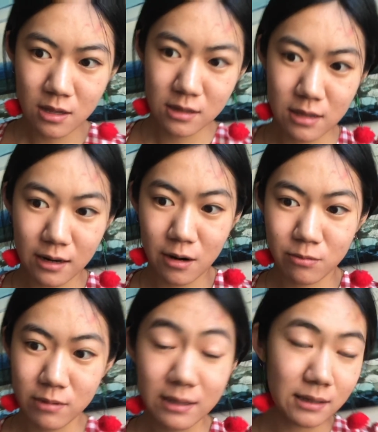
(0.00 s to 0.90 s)
that are
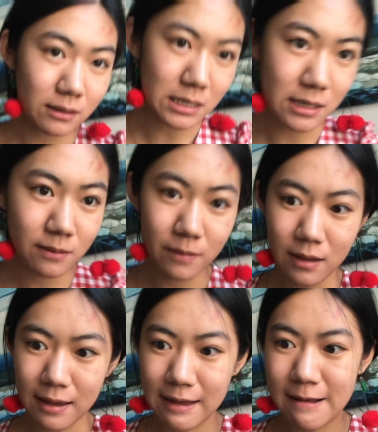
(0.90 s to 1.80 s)
really neat,
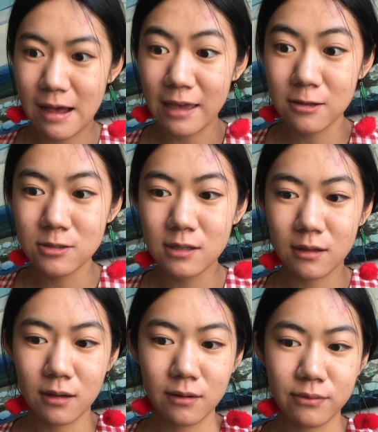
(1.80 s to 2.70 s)
I use a
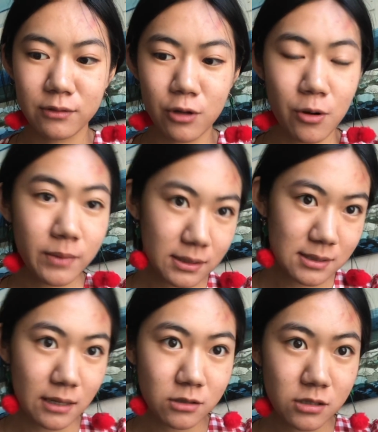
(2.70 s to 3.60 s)
lot of Chrome
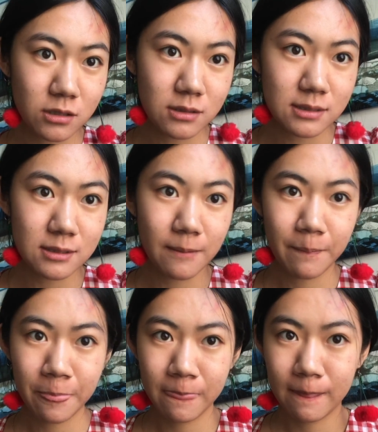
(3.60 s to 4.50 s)
extensions.
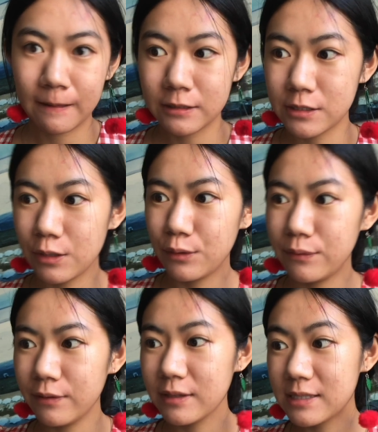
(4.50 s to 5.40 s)
So
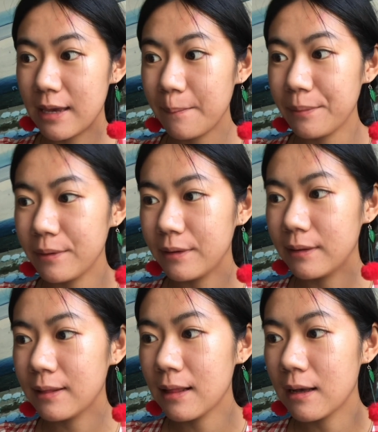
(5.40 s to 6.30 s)
for
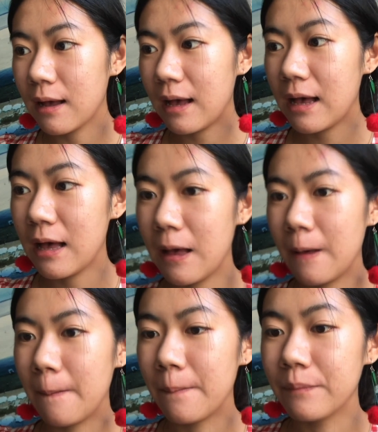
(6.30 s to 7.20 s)
example,
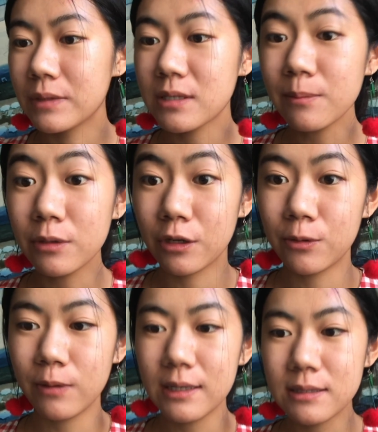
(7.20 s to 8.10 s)
some good
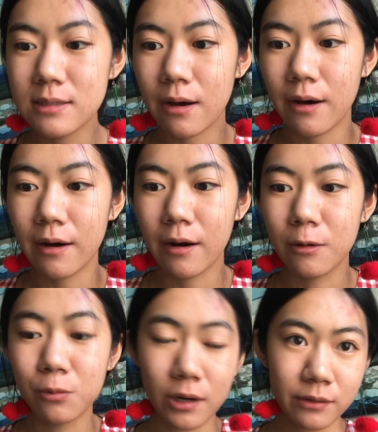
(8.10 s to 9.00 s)
ones are
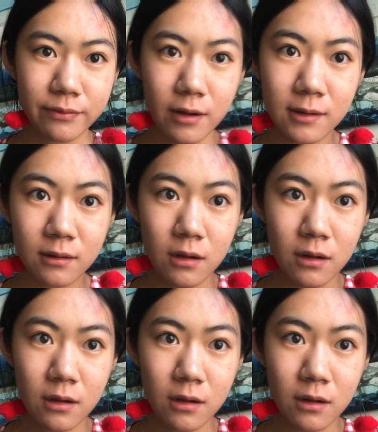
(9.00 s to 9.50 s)
What Font,